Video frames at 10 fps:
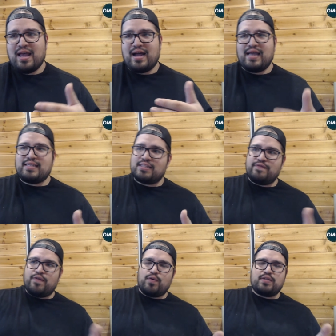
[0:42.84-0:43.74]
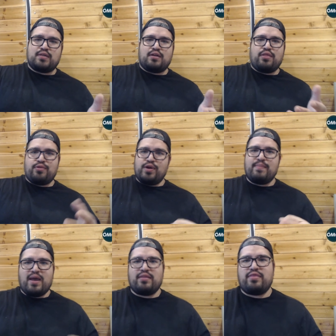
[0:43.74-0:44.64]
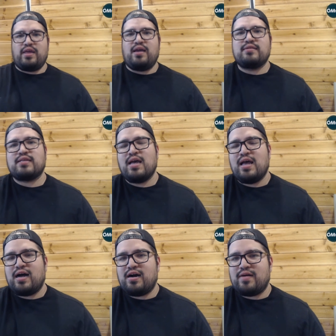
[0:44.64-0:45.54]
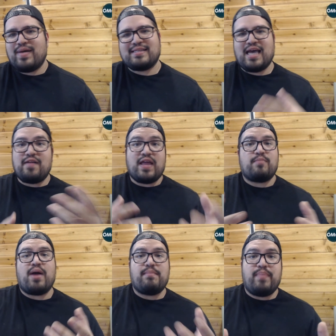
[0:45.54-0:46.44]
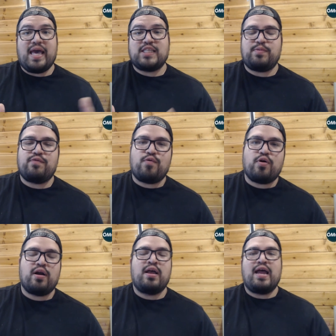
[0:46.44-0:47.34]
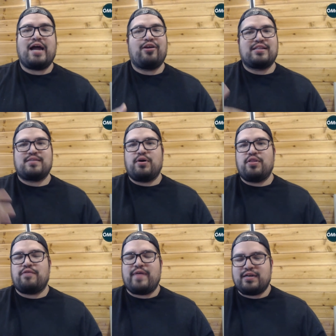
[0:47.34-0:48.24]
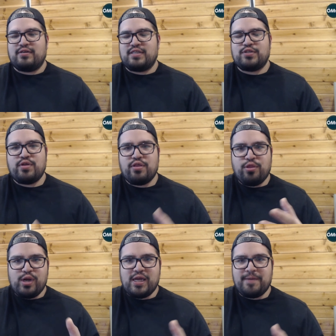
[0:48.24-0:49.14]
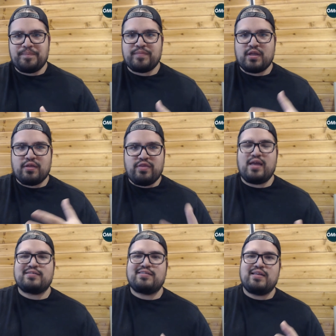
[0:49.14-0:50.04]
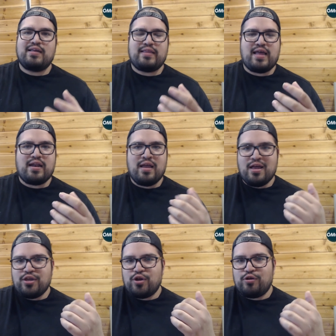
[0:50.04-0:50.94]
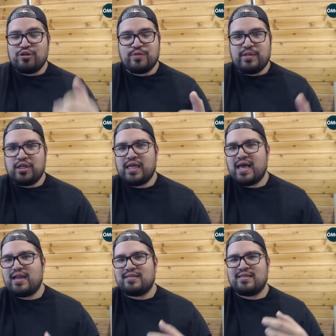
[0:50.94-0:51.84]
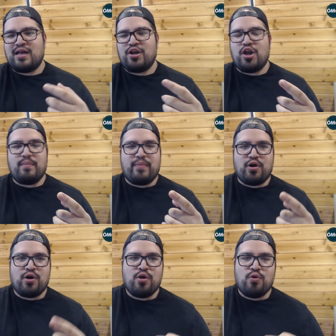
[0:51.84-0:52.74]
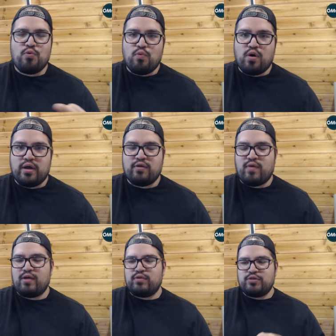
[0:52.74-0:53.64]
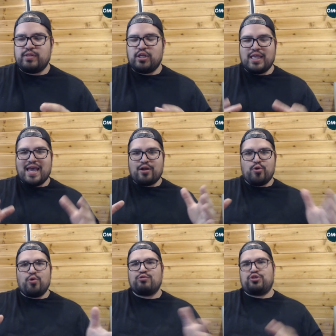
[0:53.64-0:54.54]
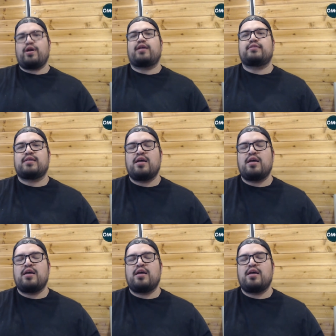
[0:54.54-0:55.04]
I tend to focus on three main things as kind of like my base before I look at some other factors. And so the three things that you should be looking at is number one, right? We should be looking at Google Trends.